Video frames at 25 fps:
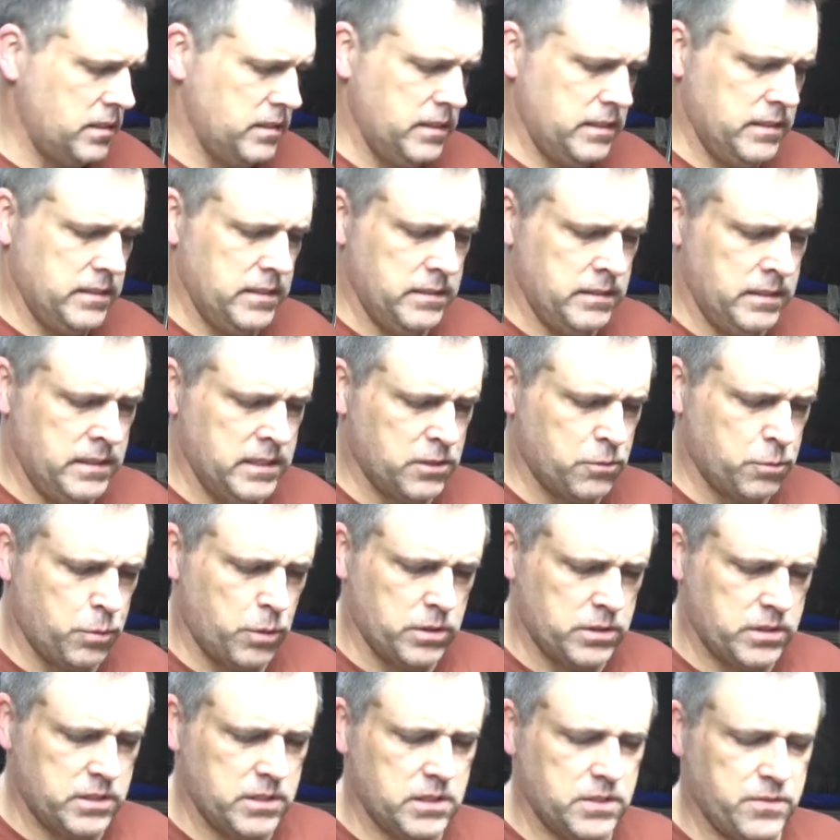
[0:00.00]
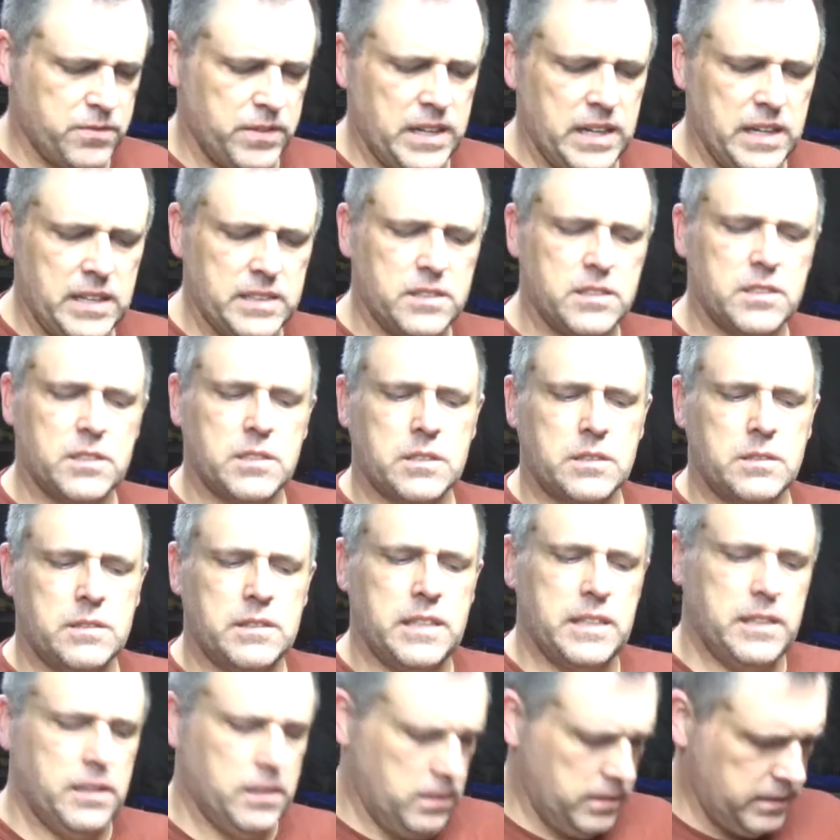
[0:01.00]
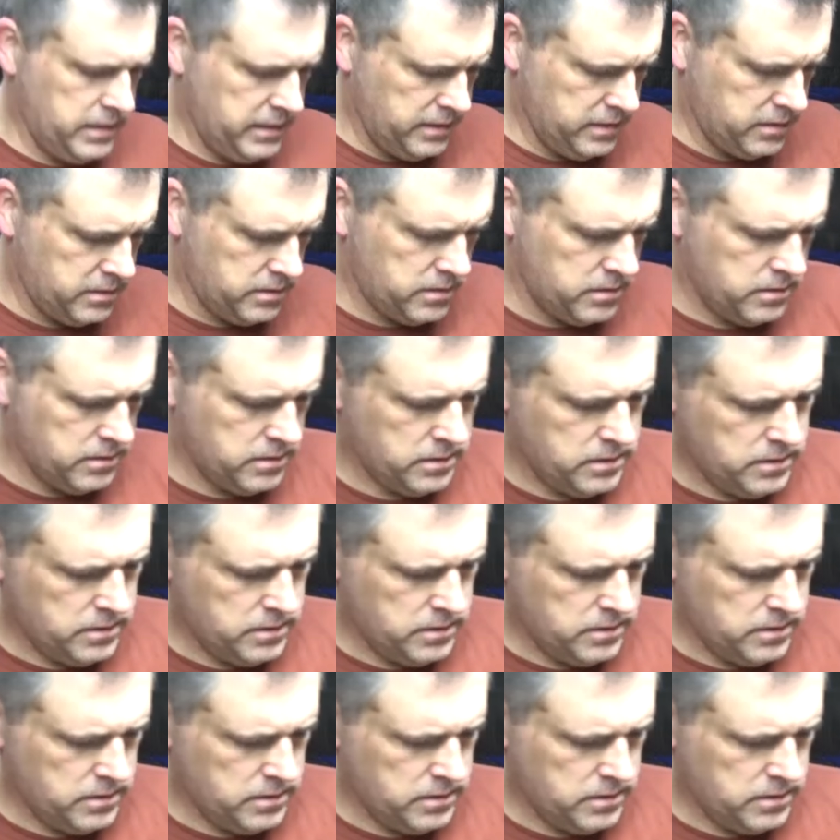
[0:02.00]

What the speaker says: this works just fine. Just get it on here,